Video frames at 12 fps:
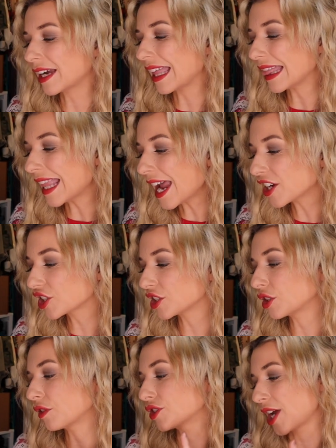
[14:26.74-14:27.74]
a
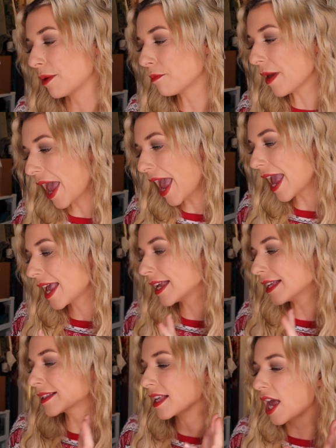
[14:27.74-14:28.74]
collection of
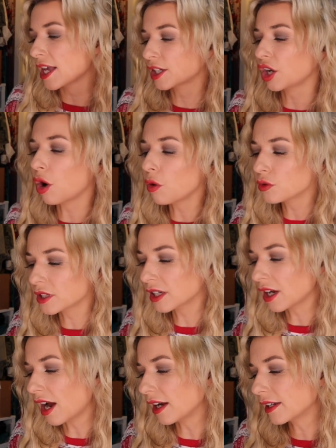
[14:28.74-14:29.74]
champagnes,
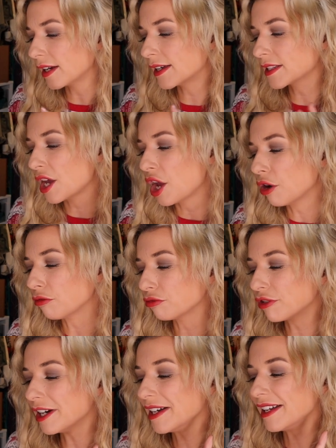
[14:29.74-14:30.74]
golden colours,
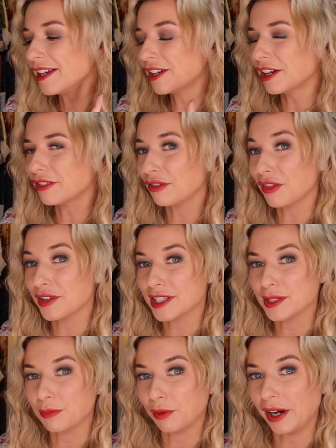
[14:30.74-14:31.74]
Really good for the
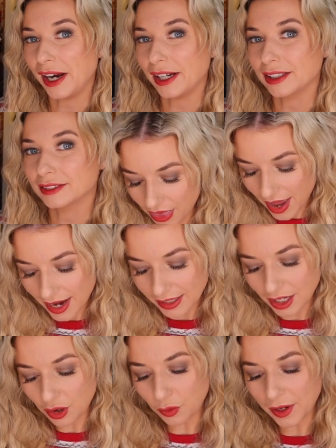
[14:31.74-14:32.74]
spring.
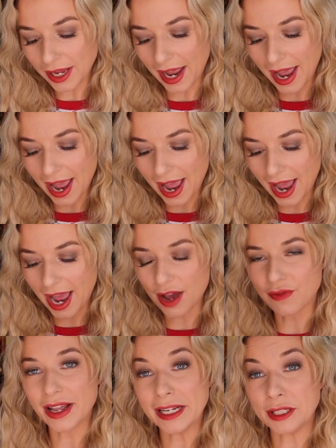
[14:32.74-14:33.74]
Then we
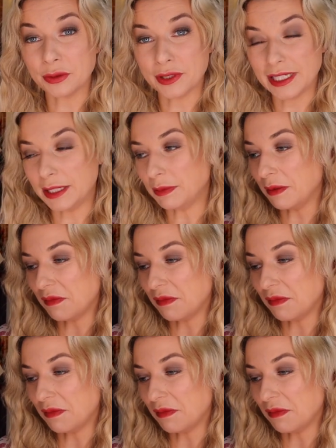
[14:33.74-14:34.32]
have a little sleeper